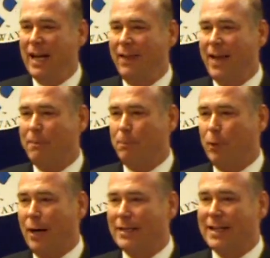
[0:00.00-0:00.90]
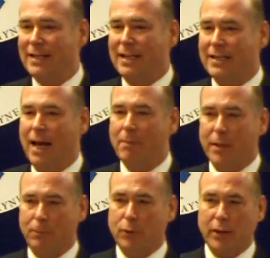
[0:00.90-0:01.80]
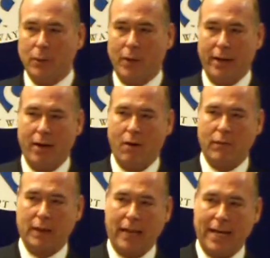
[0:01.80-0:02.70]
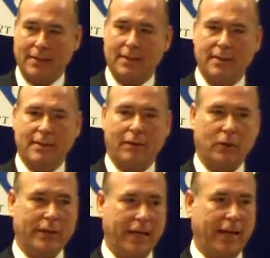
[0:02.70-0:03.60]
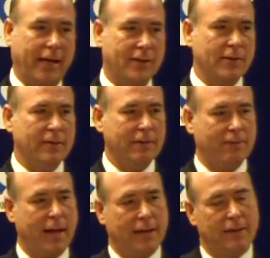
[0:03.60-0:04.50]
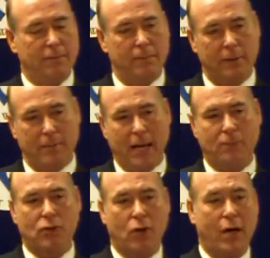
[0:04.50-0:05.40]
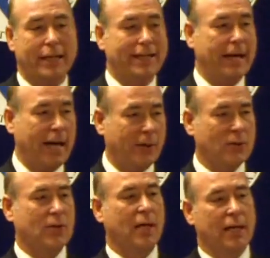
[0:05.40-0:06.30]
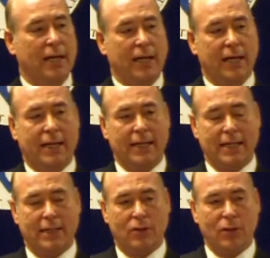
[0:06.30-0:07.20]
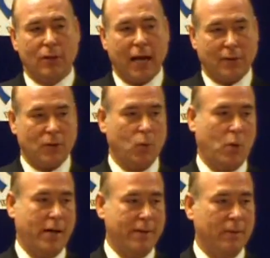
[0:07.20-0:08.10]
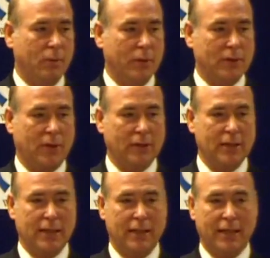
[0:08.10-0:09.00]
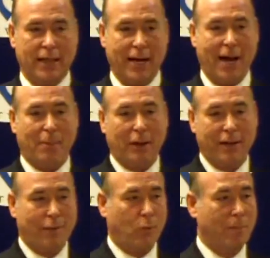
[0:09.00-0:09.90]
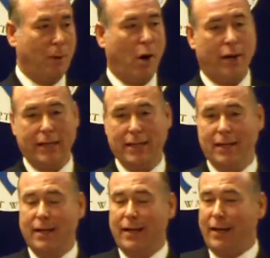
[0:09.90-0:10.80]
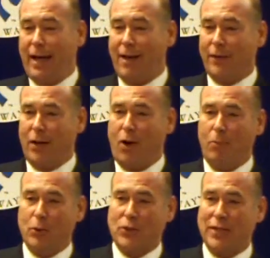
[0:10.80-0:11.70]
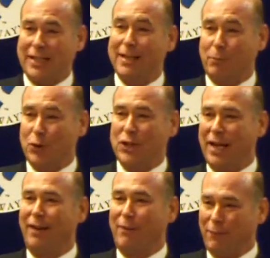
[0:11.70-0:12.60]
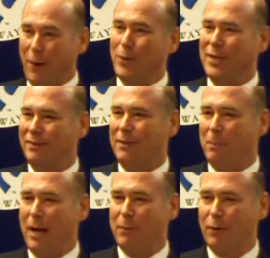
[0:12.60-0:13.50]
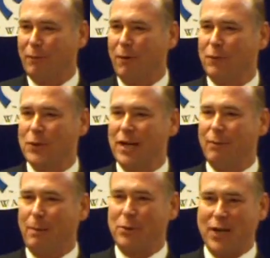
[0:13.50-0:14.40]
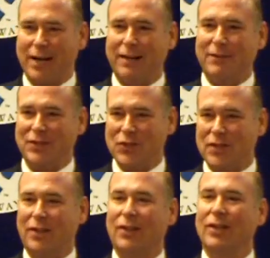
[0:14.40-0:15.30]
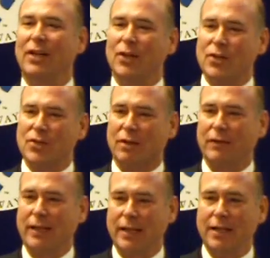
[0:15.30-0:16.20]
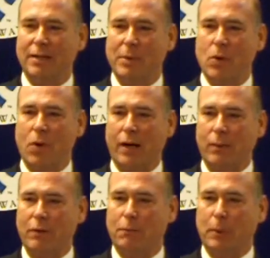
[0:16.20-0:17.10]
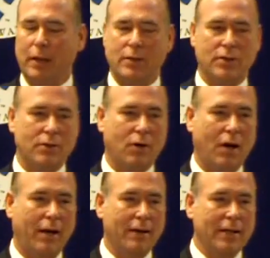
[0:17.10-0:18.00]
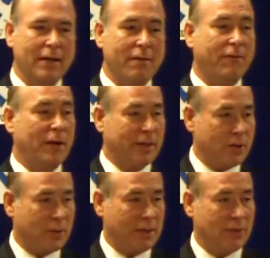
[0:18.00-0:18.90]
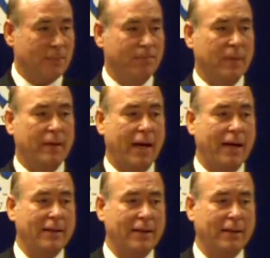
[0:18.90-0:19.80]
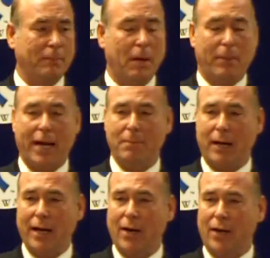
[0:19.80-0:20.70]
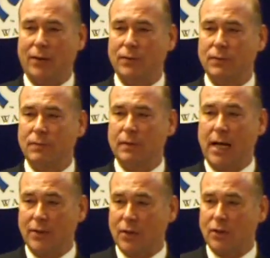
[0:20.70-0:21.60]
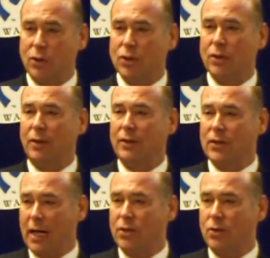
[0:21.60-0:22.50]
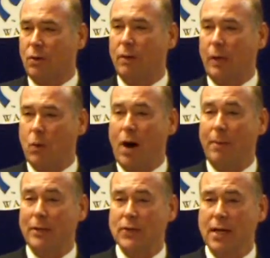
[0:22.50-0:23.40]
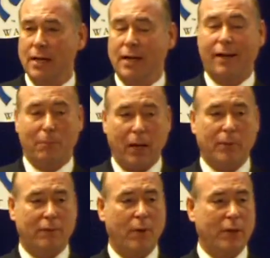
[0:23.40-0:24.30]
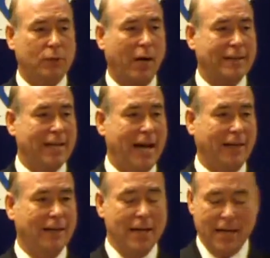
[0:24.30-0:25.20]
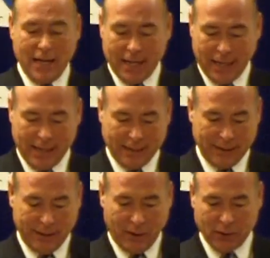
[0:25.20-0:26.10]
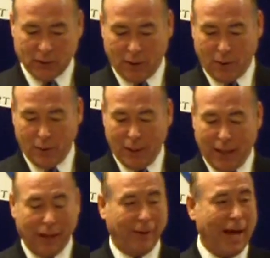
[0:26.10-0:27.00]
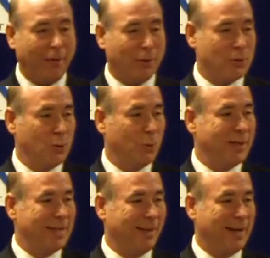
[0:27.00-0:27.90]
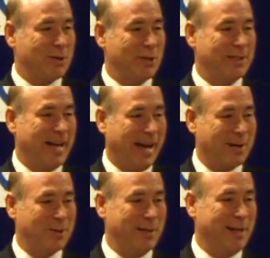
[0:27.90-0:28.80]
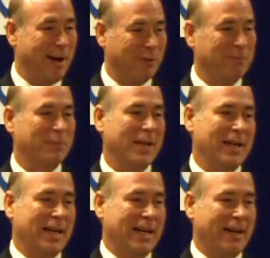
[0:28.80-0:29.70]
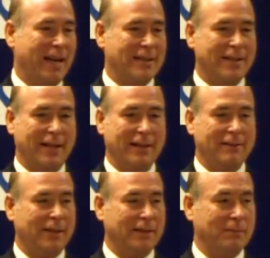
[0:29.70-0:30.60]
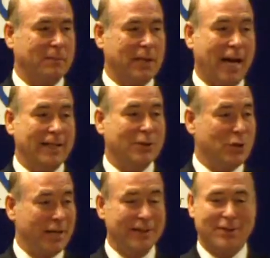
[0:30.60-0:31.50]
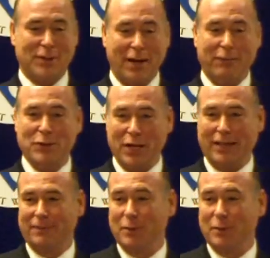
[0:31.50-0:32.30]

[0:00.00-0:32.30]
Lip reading: And that process has not been a pretty one over the last several decades. In fact, the maps drawn in the House in 2001 resulted in the anomaly of one party having almost 60% of the vote, the popular vote for state representative, and still serving in the minority. We've pledged to draw fair districts that abide by all constitutional and statutory requirements, comply with the Voting Rights Act, and also allow those who win the election to actually govern. That's a tight agenda. It's a tough agenda.